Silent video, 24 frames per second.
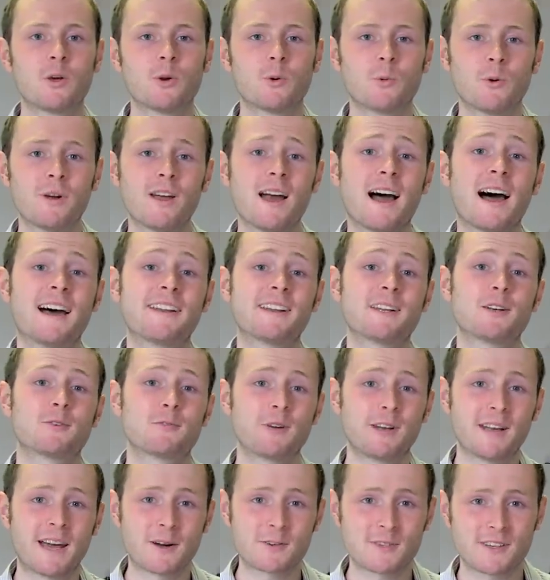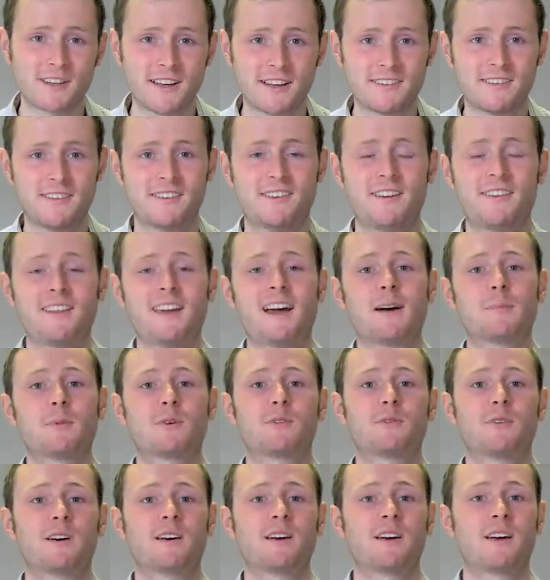We are adding greenhouse gases to the
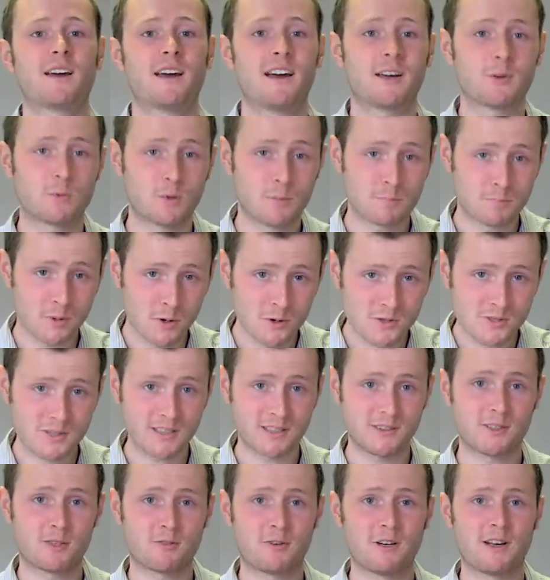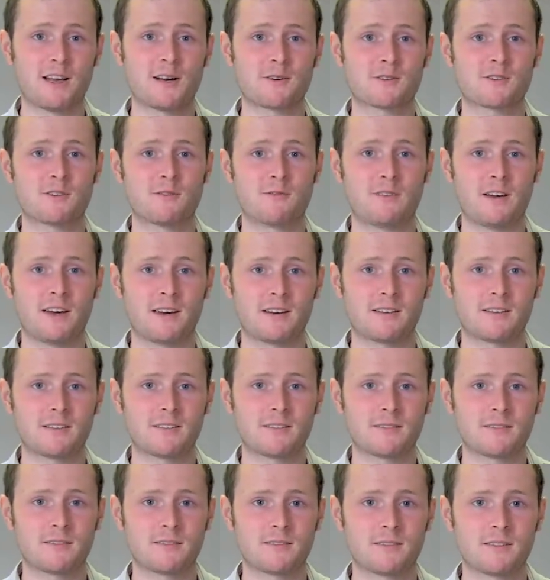atmosphere, and we're boosting the greenhouse effect.
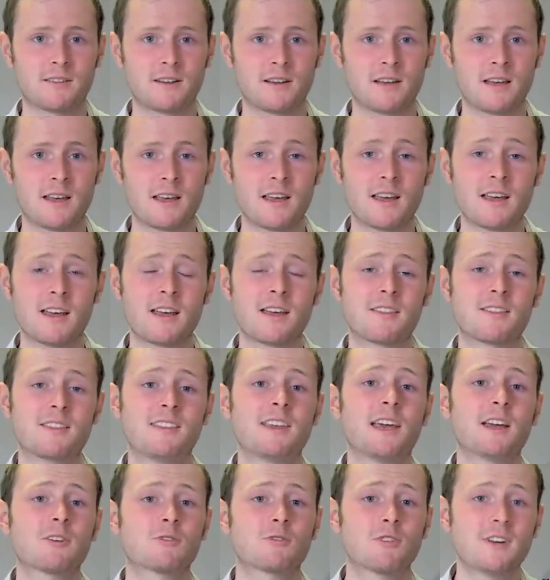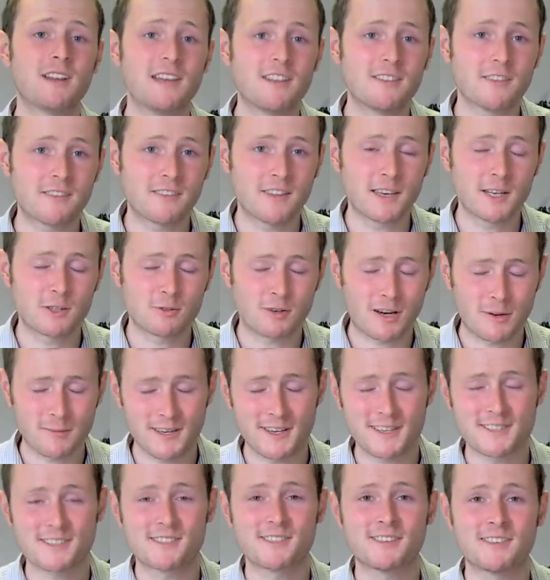The extra heat that they trap
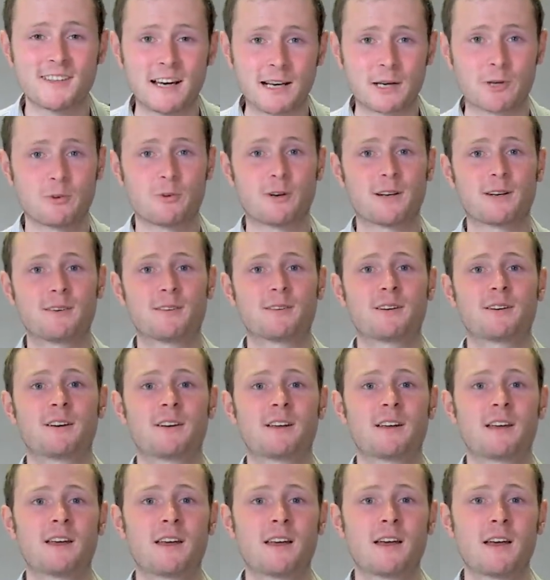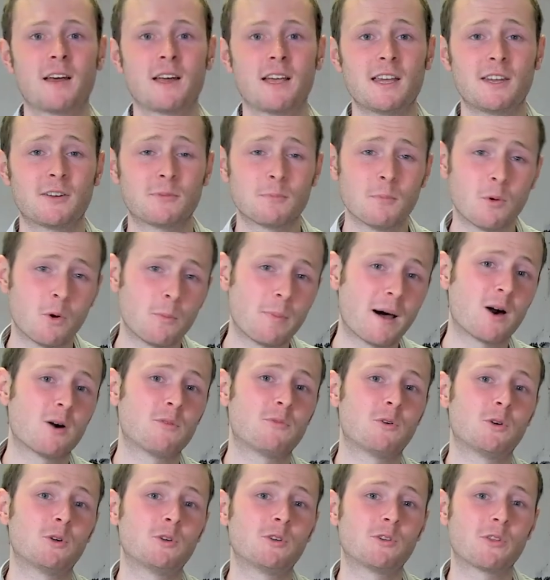is staggering. It's more
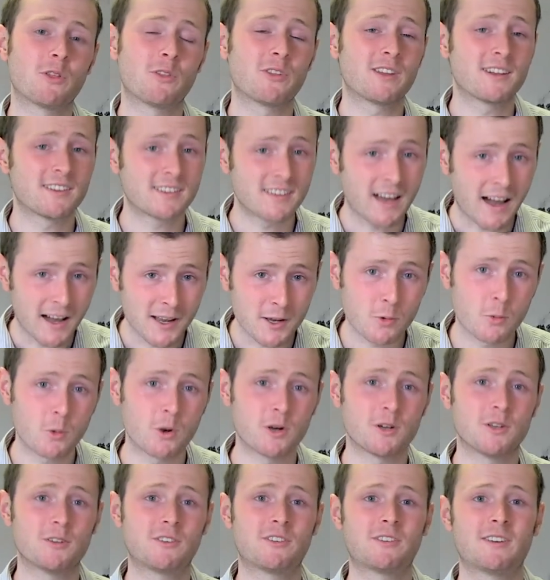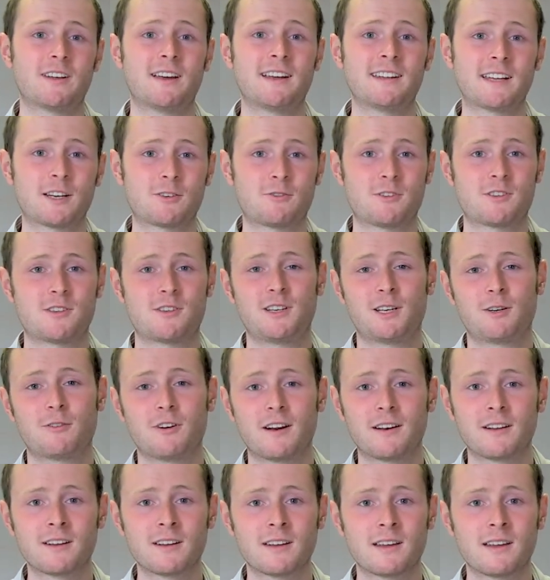powerful than the entire world's electricity
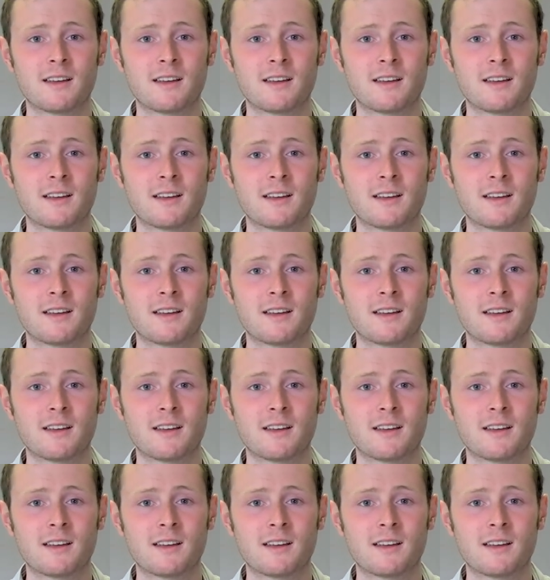grid.